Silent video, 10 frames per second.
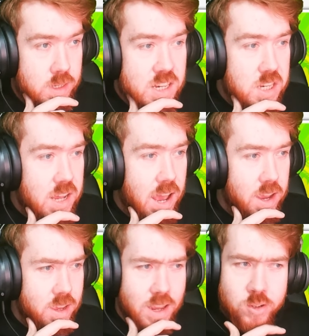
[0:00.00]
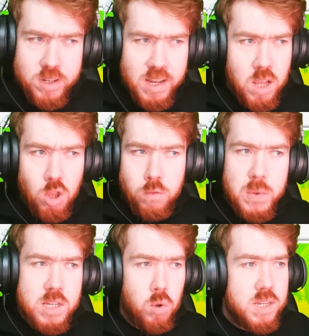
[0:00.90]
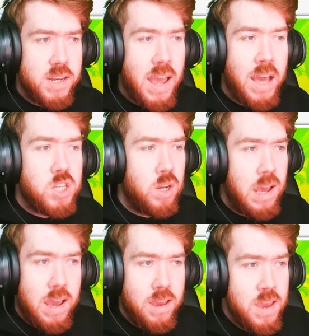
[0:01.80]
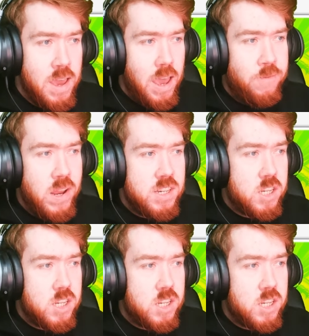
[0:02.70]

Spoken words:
This is interesting. I don't think we saw this in the actual event.